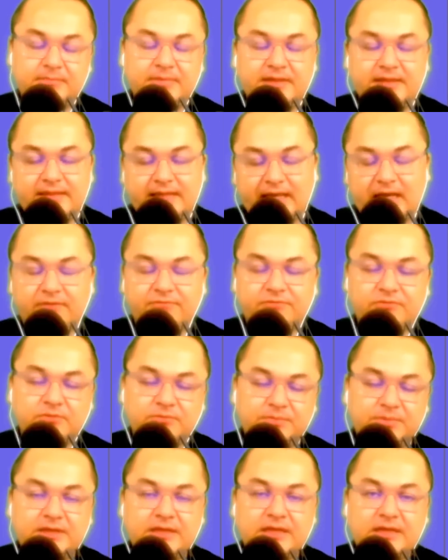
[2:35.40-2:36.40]
but they have to
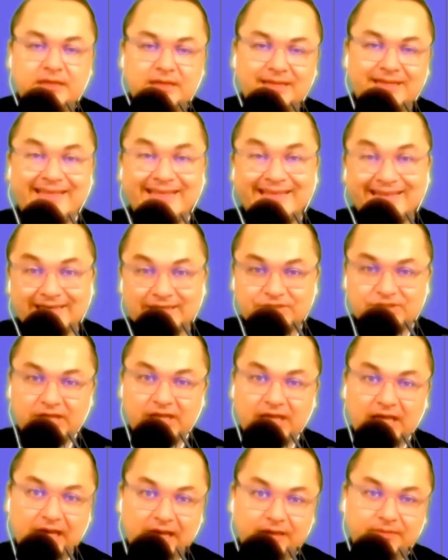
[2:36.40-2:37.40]
be at an English
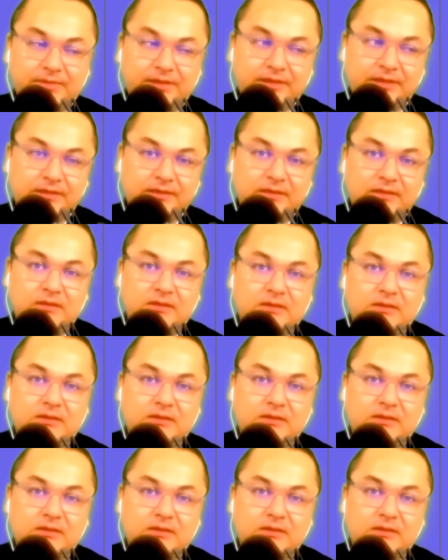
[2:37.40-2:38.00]
academy.